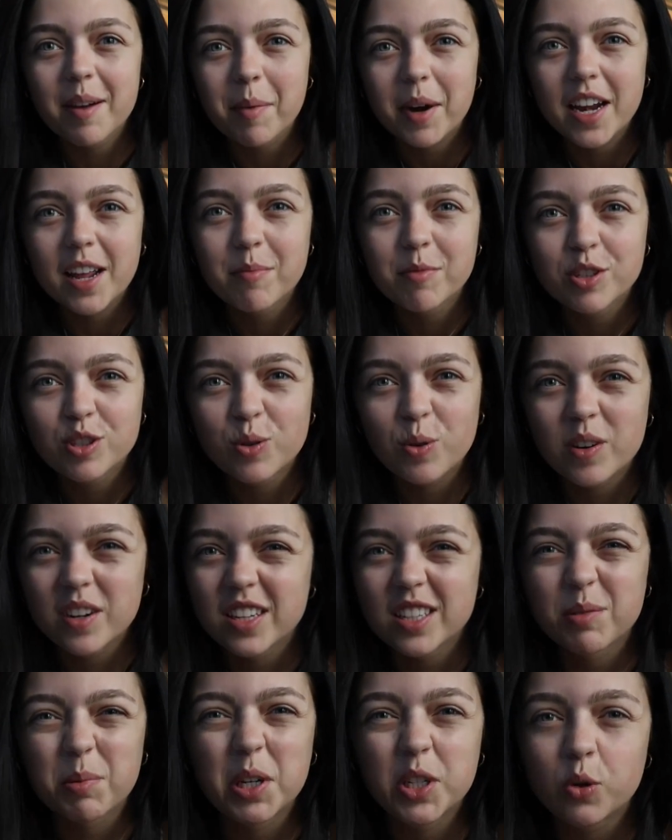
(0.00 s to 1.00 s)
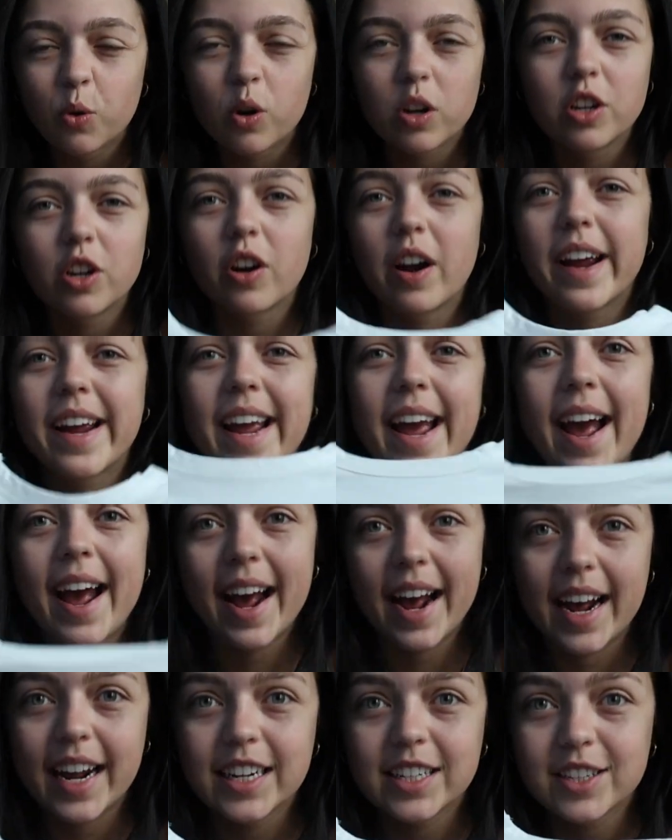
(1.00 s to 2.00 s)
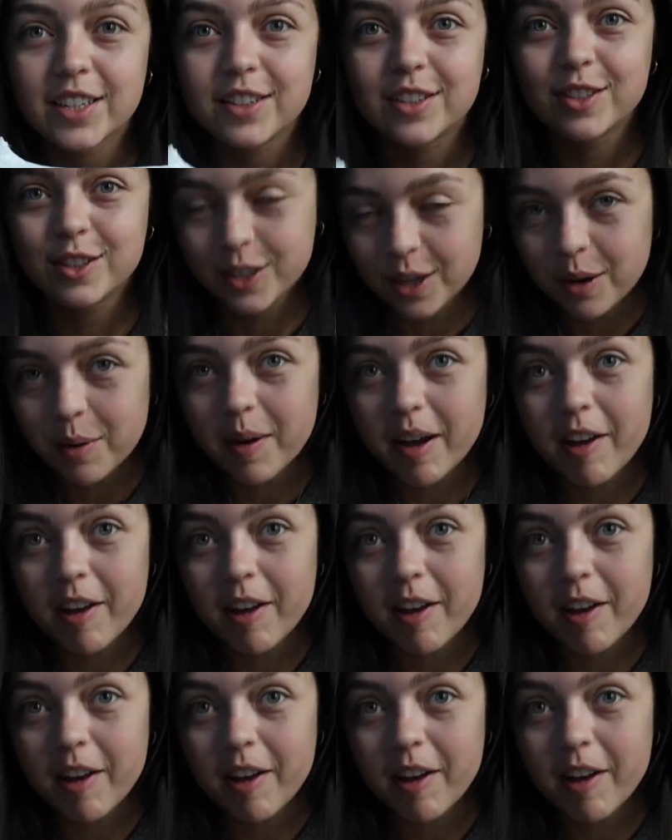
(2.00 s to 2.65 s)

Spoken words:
and my name is Jordan. It's my Jordan year. I had to do